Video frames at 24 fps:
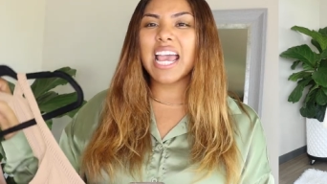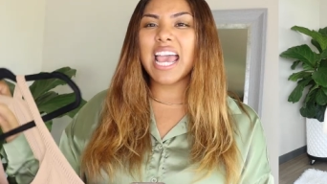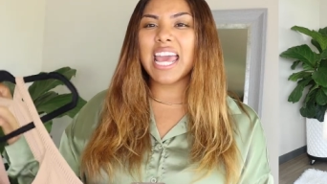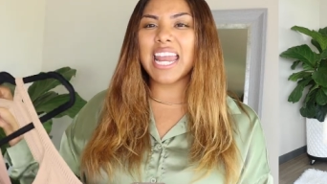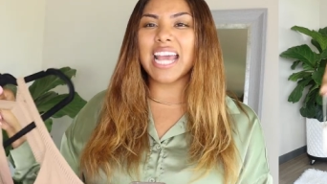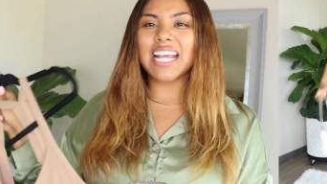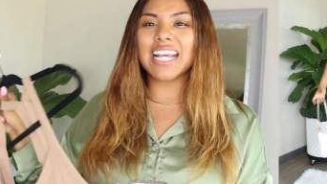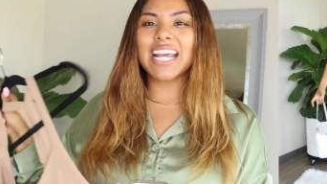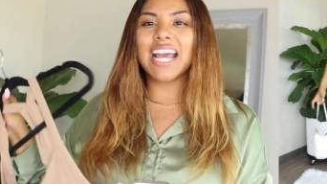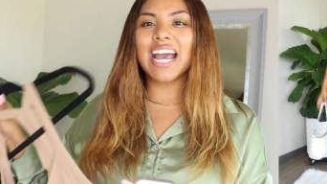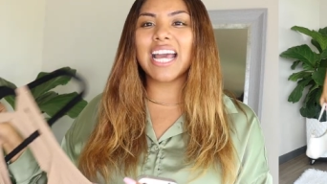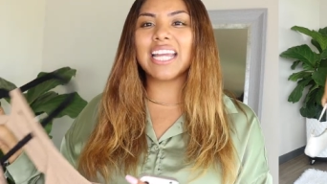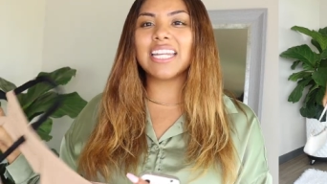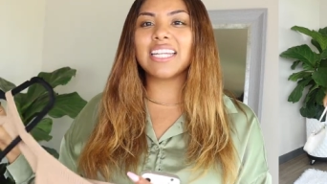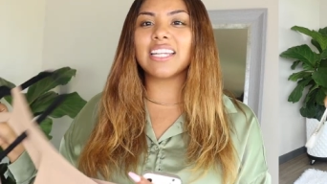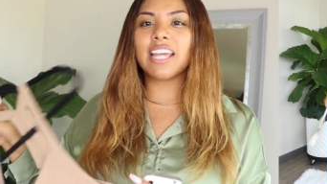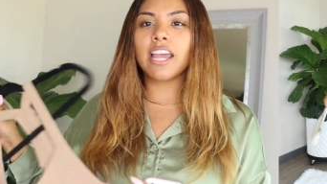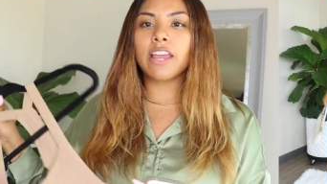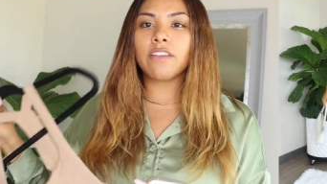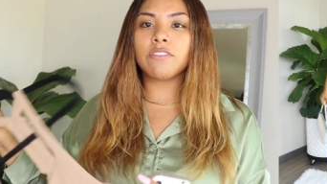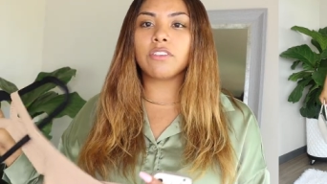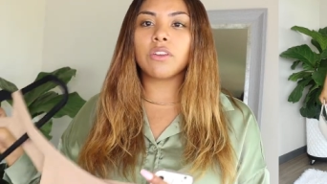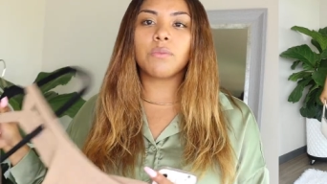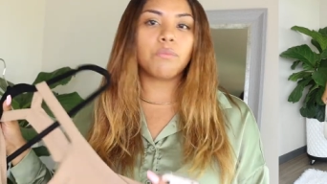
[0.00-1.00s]
and I kind of
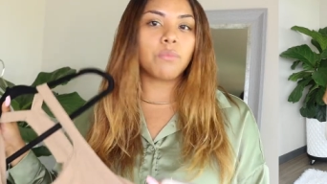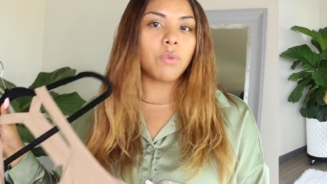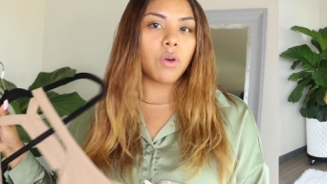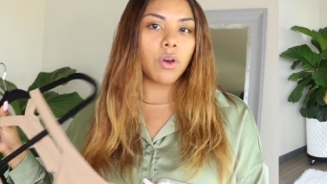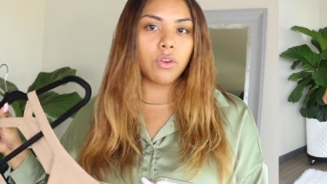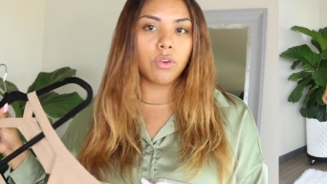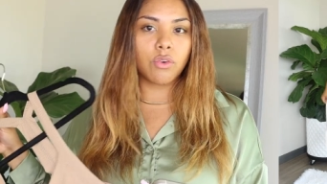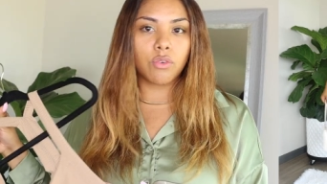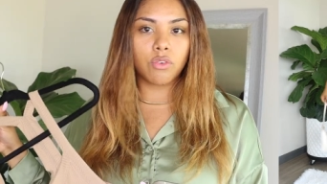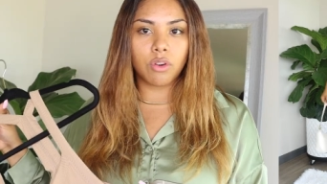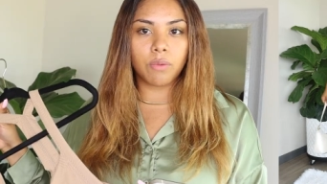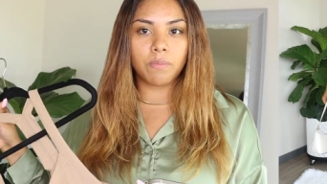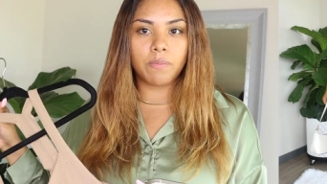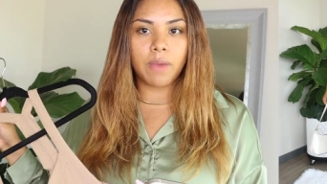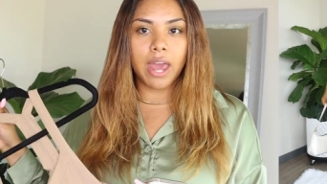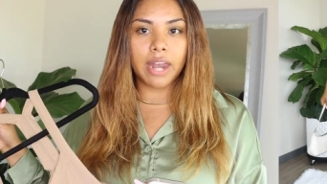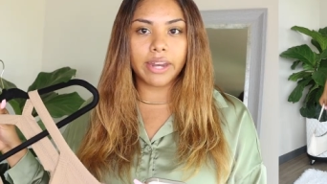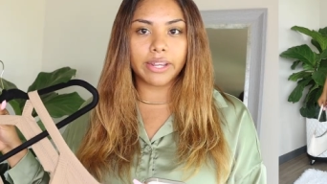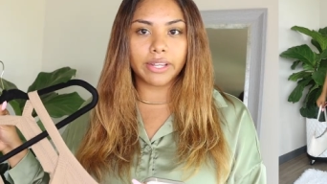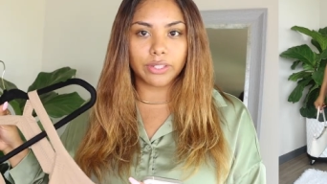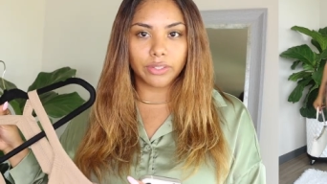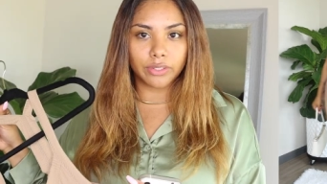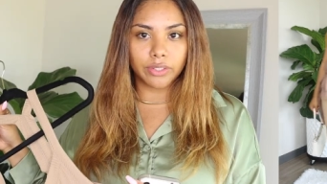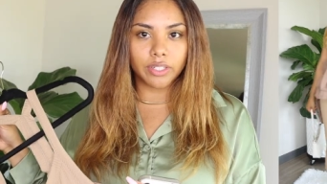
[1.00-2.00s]
gave it a
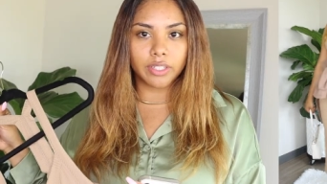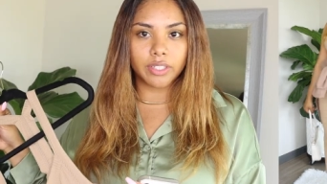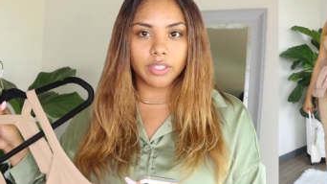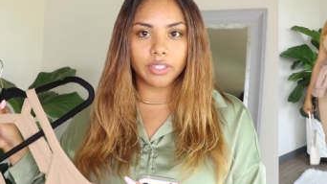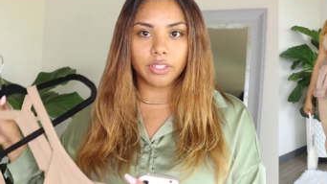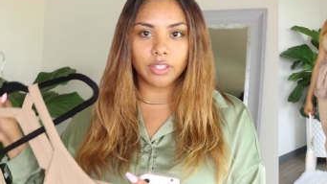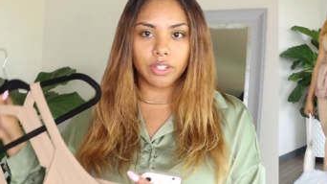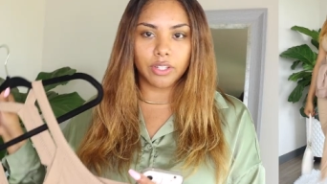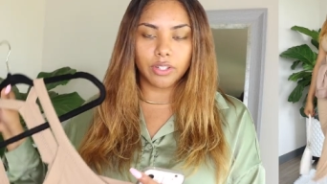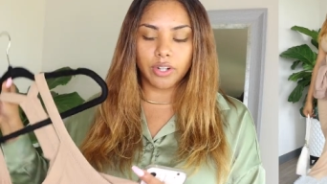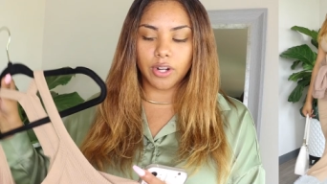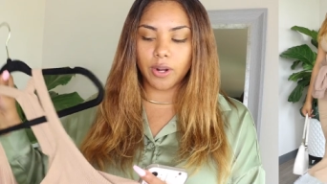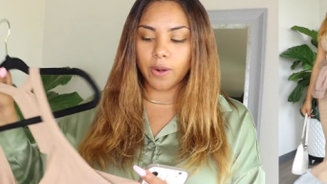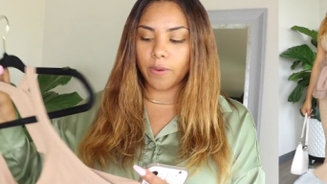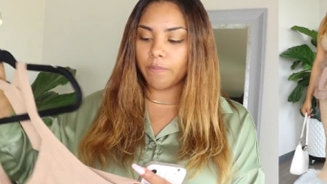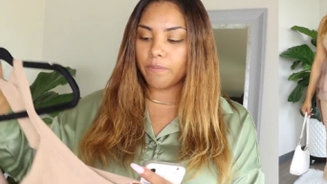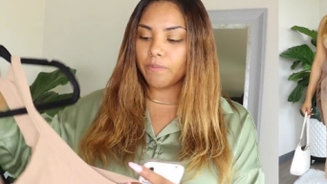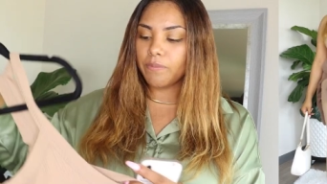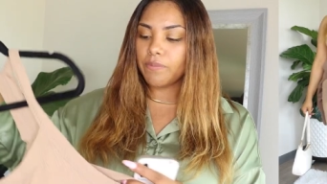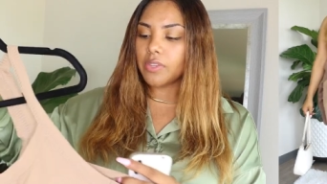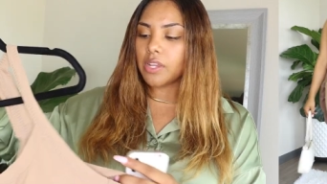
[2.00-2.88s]
monochromatic look, you know?